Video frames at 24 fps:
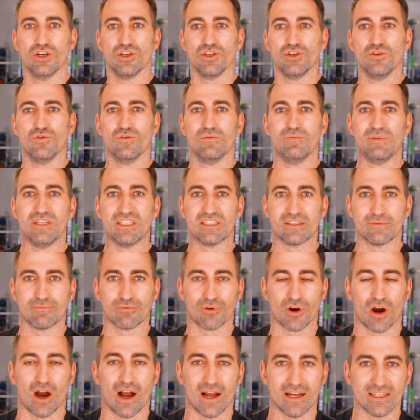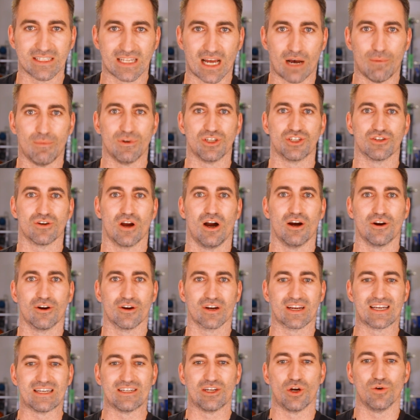you would be surprised how much your
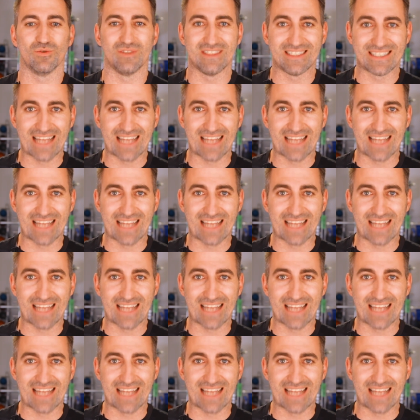hunger can go